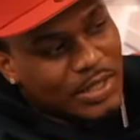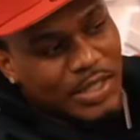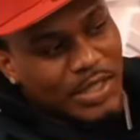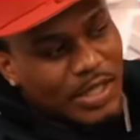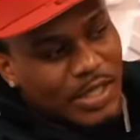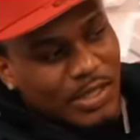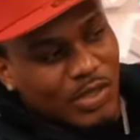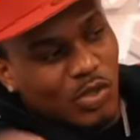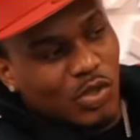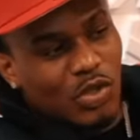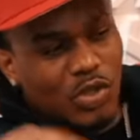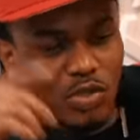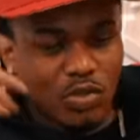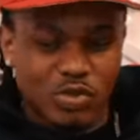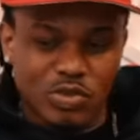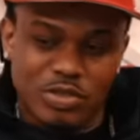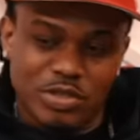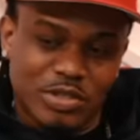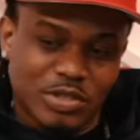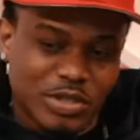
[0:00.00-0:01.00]
and then you go
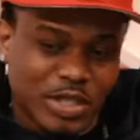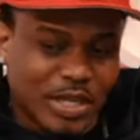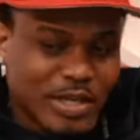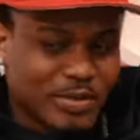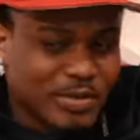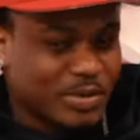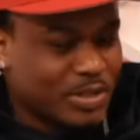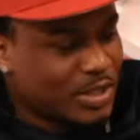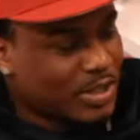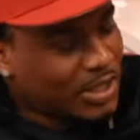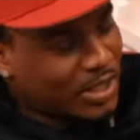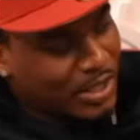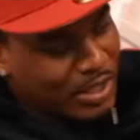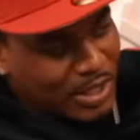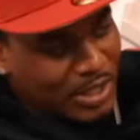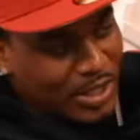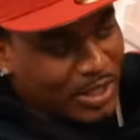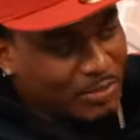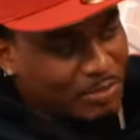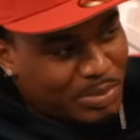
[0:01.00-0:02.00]
do a track with a
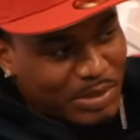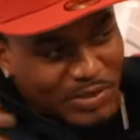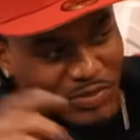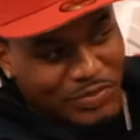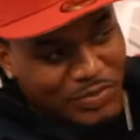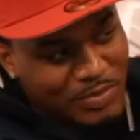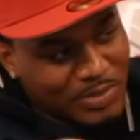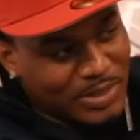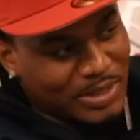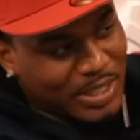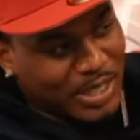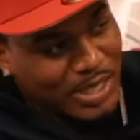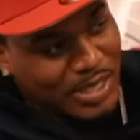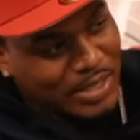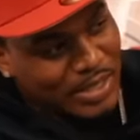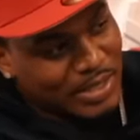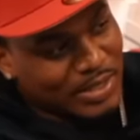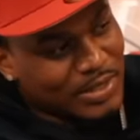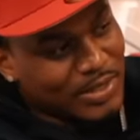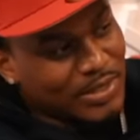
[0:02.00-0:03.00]
nigga that's beefing with
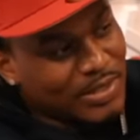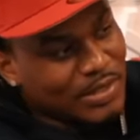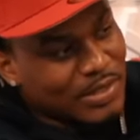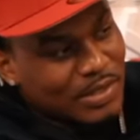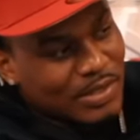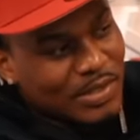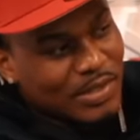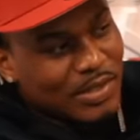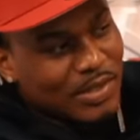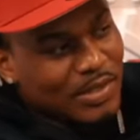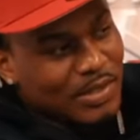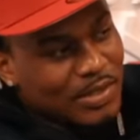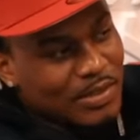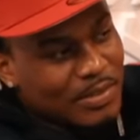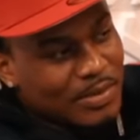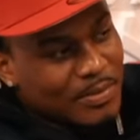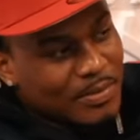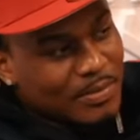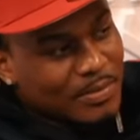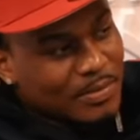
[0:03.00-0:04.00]
that nigga. You gotta
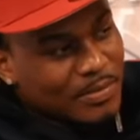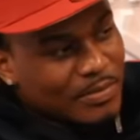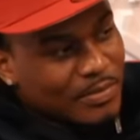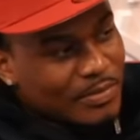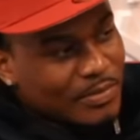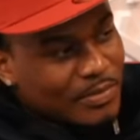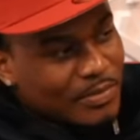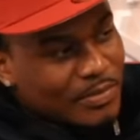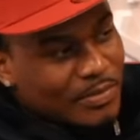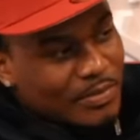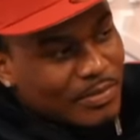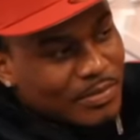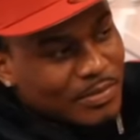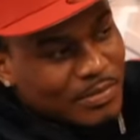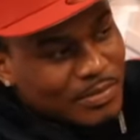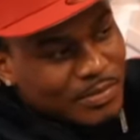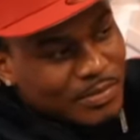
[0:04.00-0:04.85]
remember, Slime, I was